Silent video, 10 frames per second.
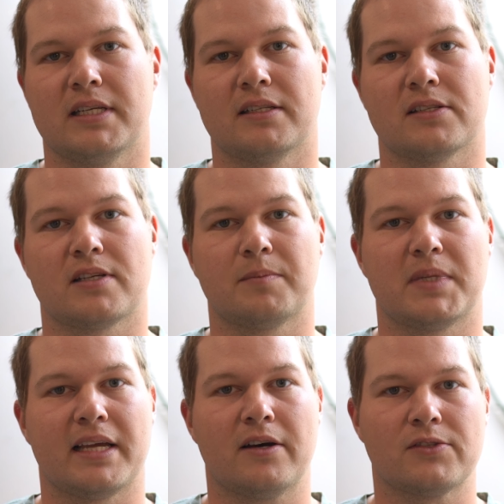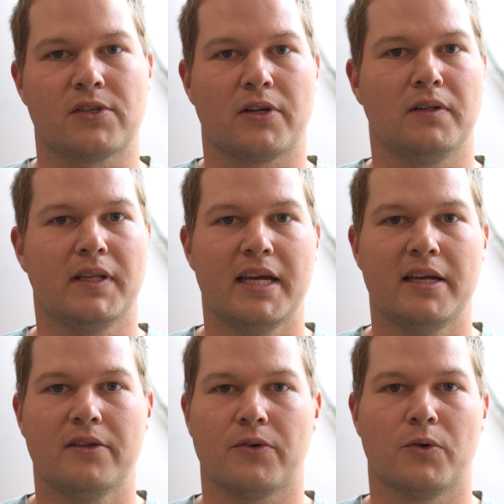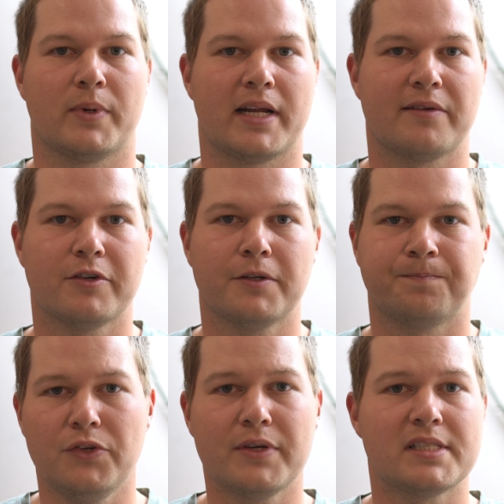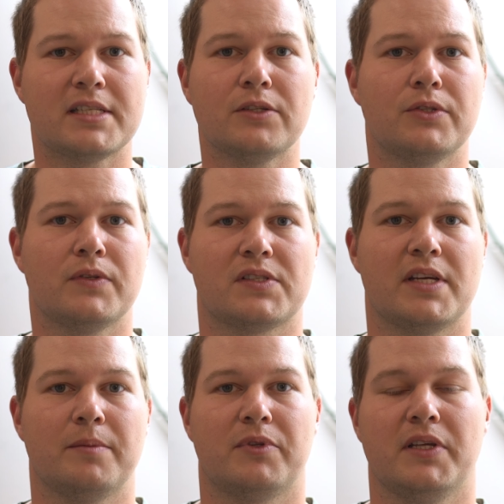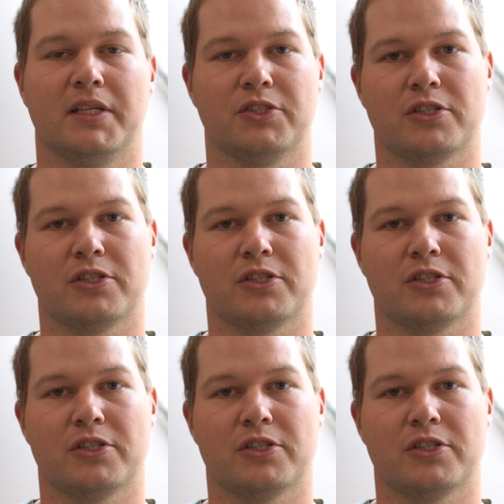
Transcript: into something else on a lathe or whatever, you can still do the same thing.